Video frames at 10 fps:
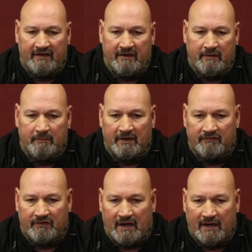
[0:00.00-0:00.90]

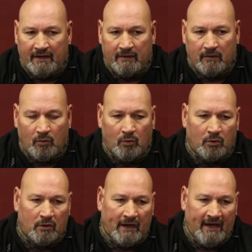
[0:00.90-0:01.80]
dehumidifier
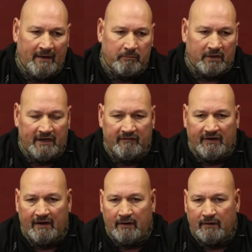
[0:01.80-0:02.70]
or a breathe
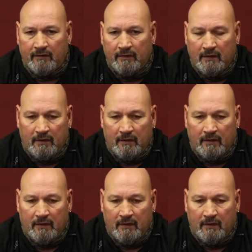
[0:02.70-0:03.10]
air